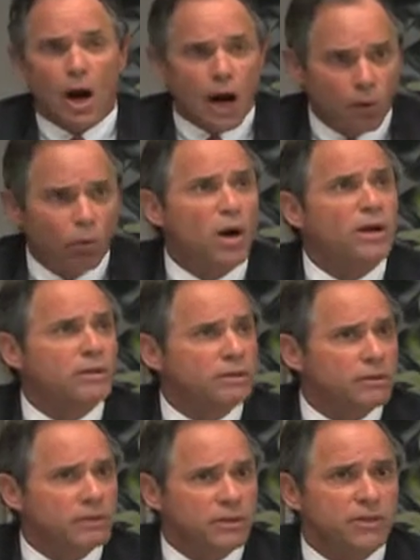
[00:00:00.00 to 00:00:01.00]
I
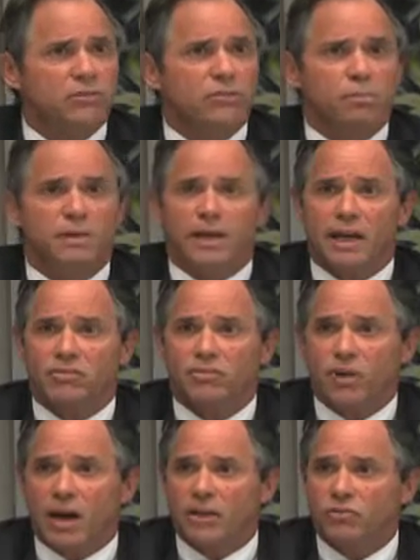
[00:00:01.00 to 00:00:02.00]
want this to be a
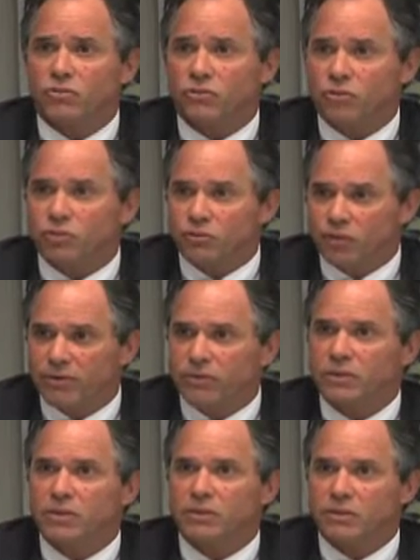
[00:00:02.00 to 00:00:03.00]

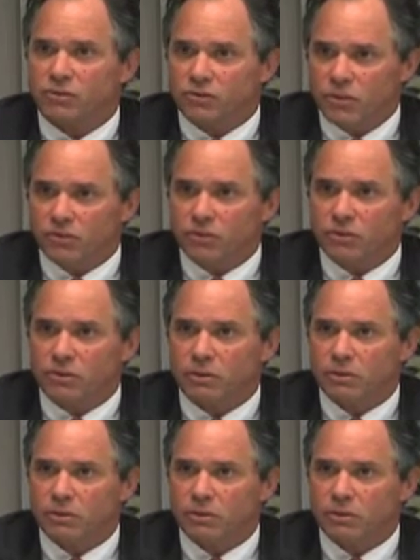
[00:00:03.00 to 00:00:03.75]
science-driven decision,